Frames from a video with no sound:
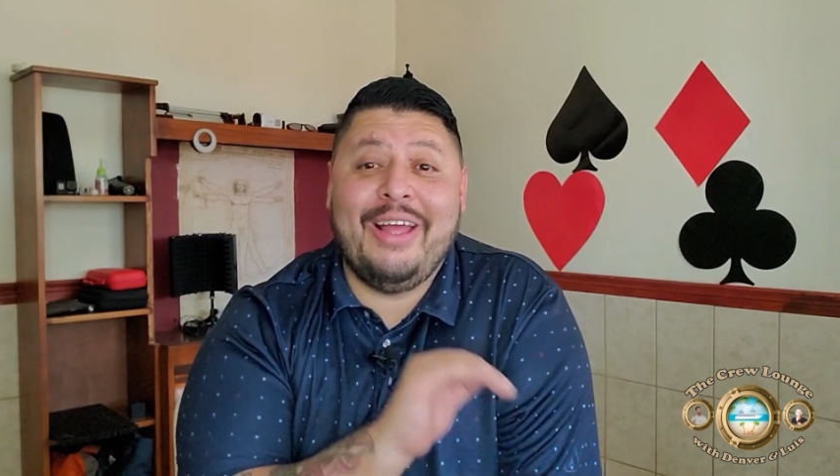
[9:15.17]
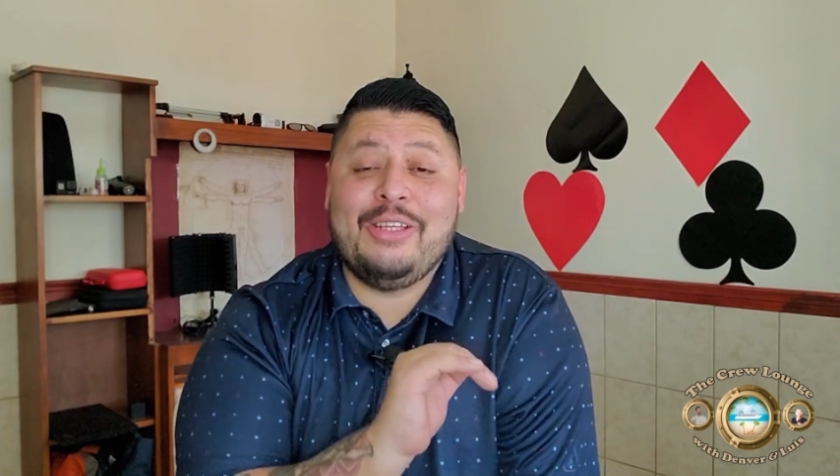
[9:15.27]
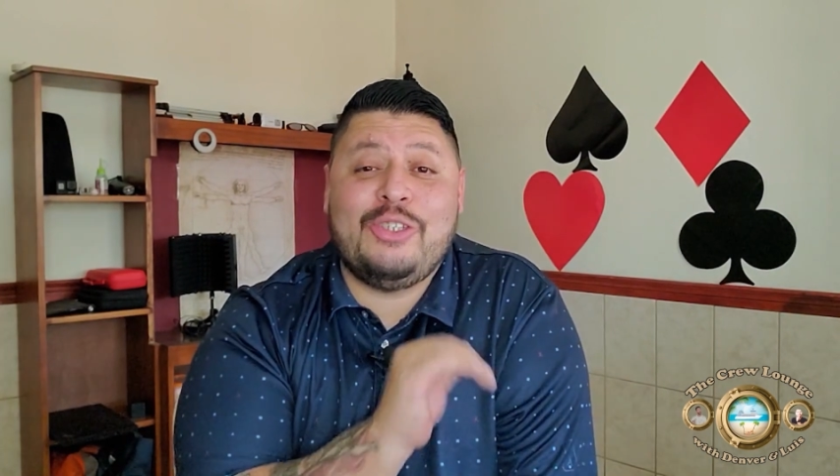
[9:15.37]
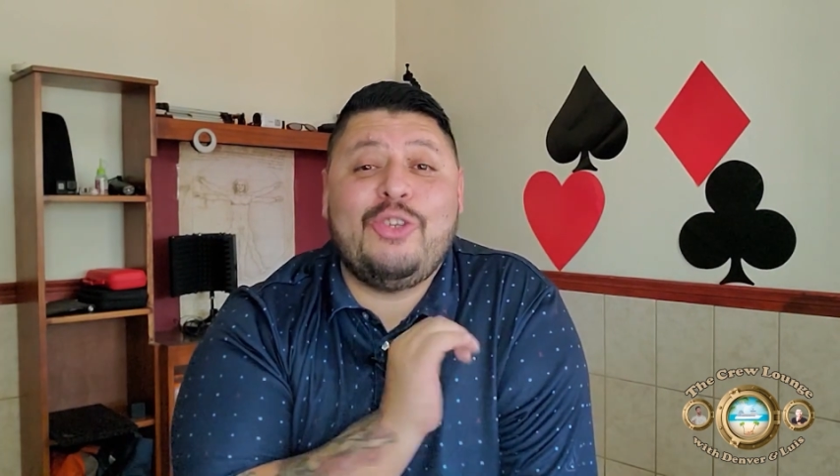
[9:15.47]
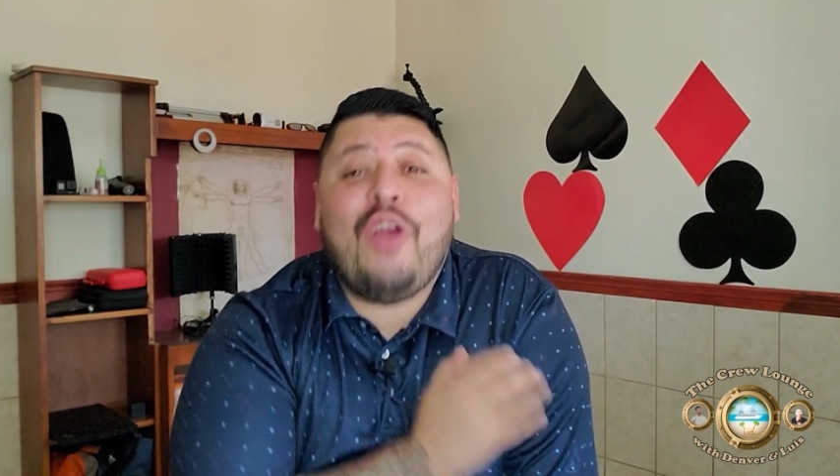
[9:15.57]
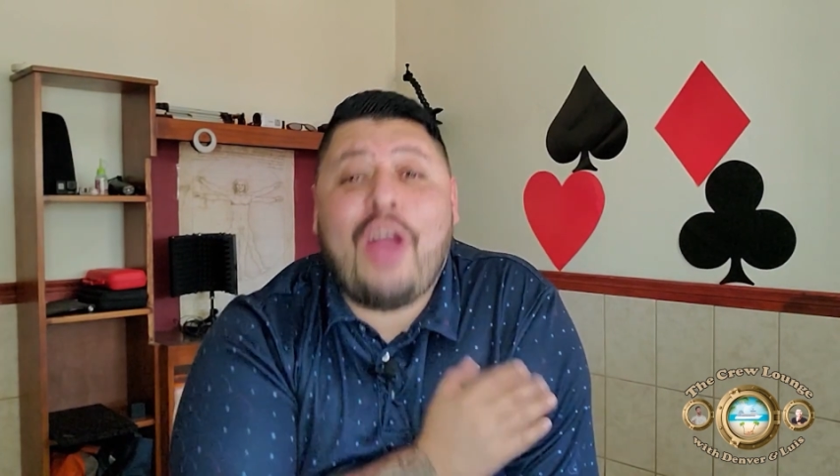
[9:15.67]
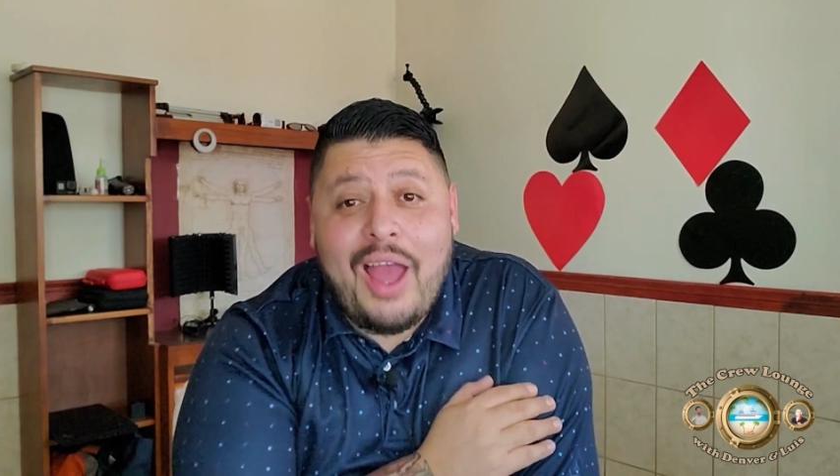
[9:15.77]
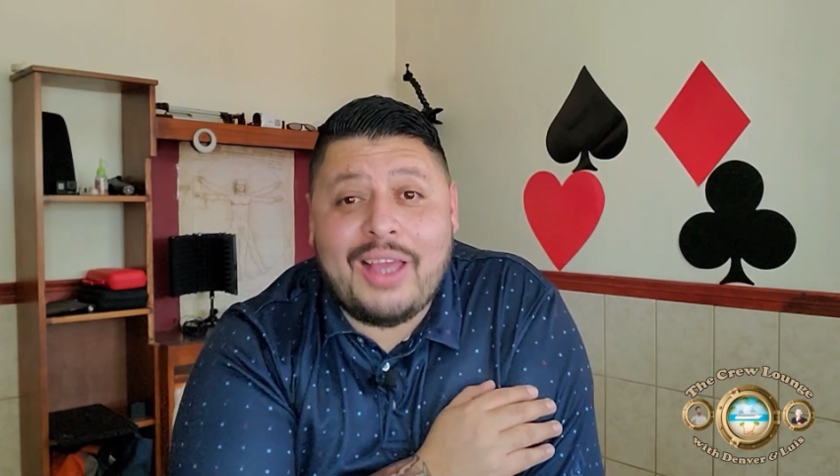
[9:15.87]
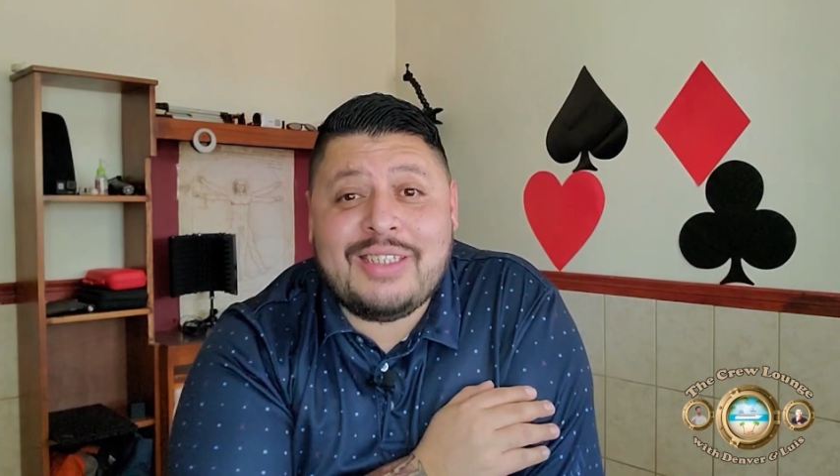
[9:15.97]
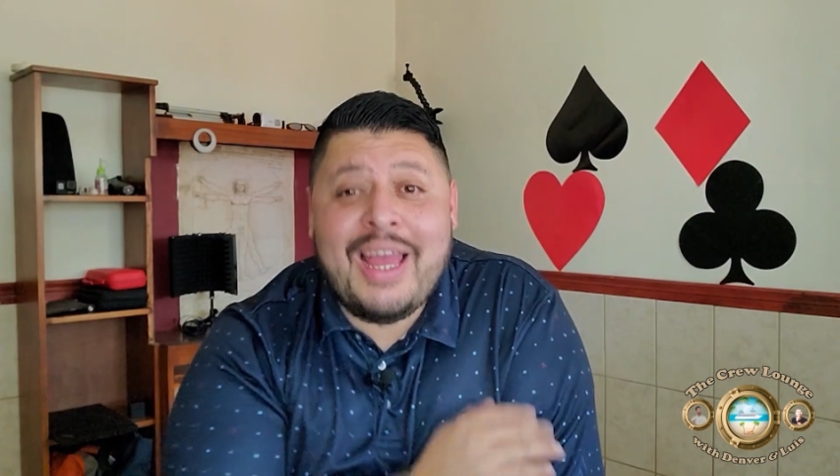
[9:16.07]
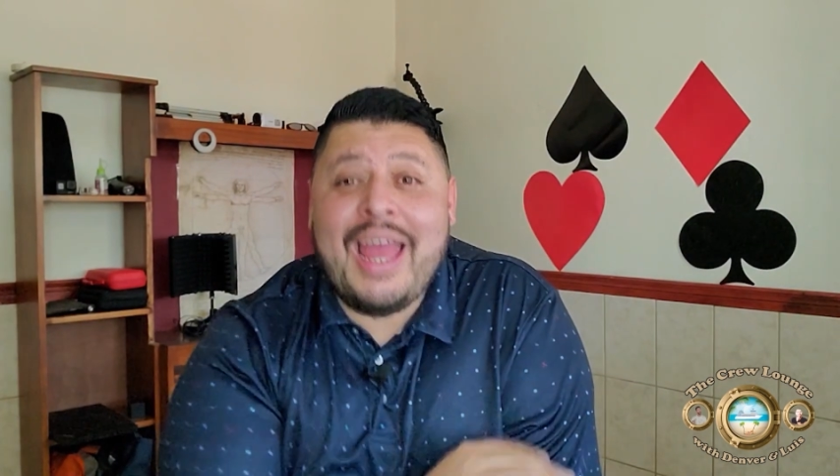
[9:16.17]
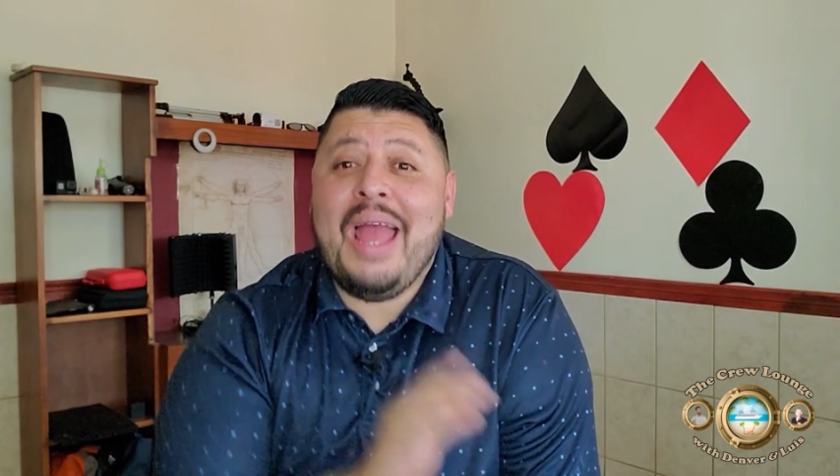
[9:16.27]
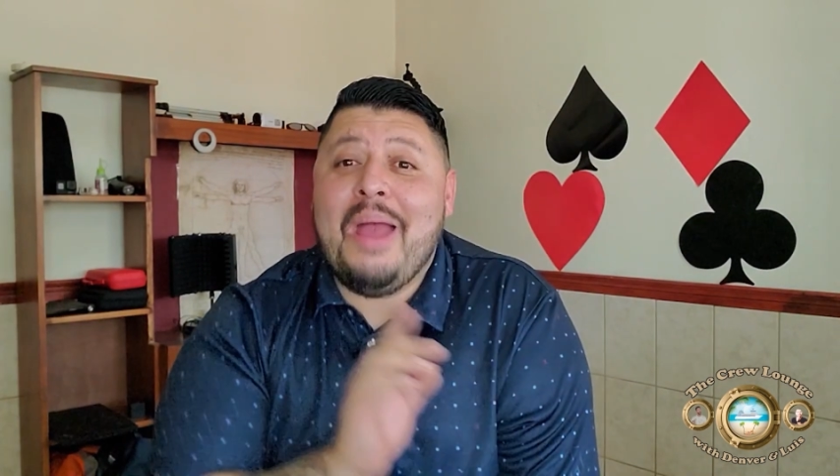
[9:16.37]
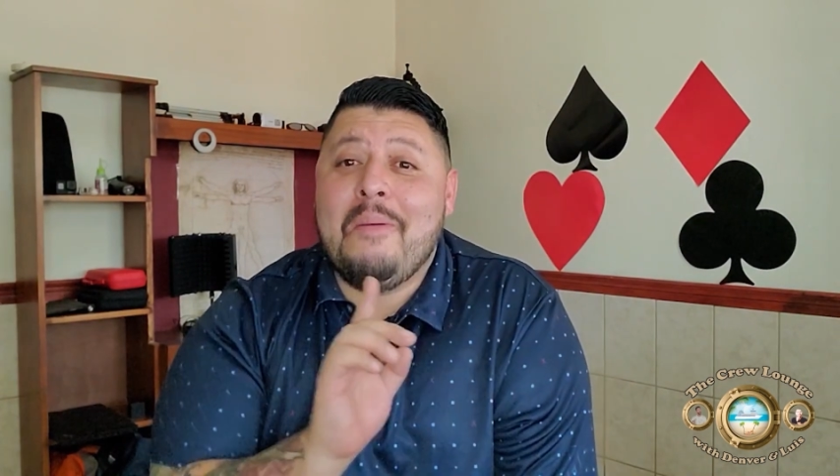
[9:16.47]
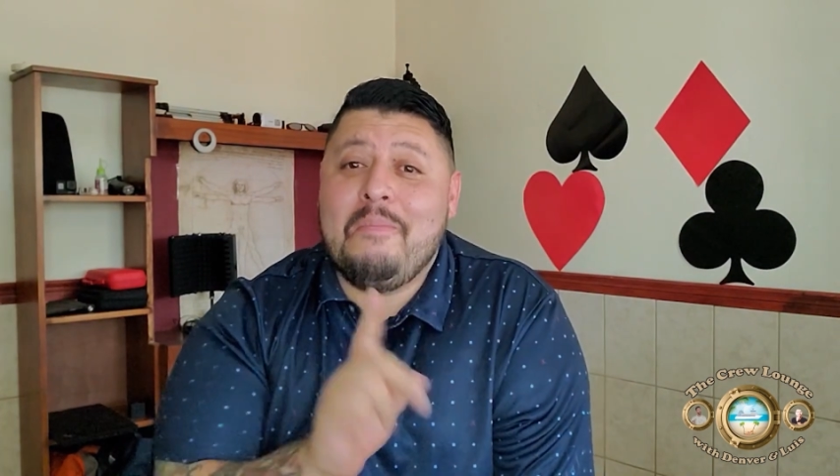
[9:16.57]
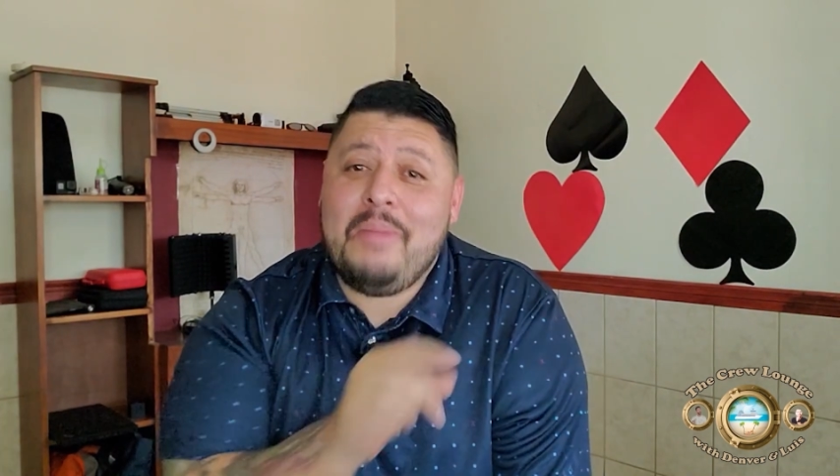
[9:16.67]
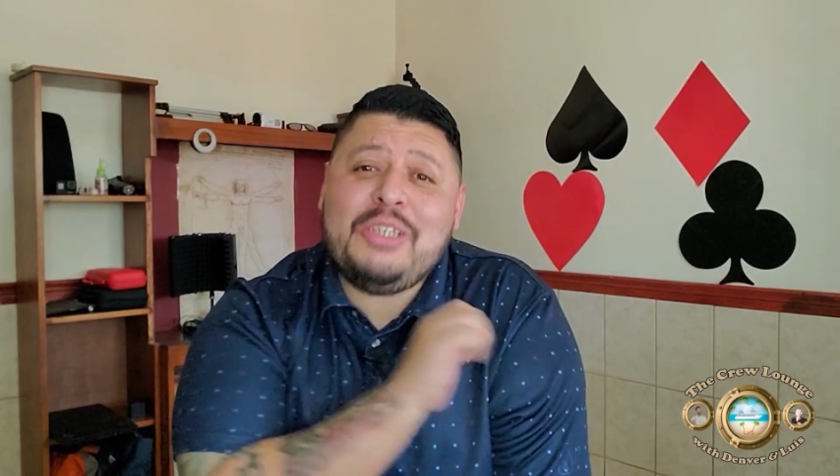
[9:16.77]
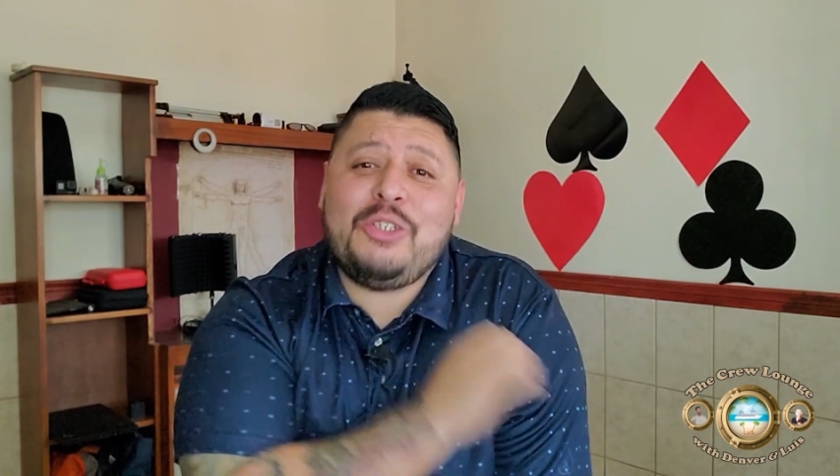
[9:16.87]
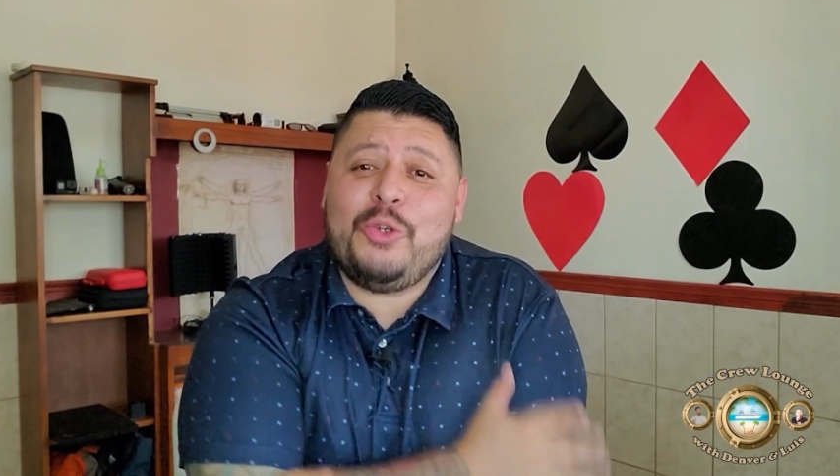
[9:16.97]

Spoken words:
So guys, make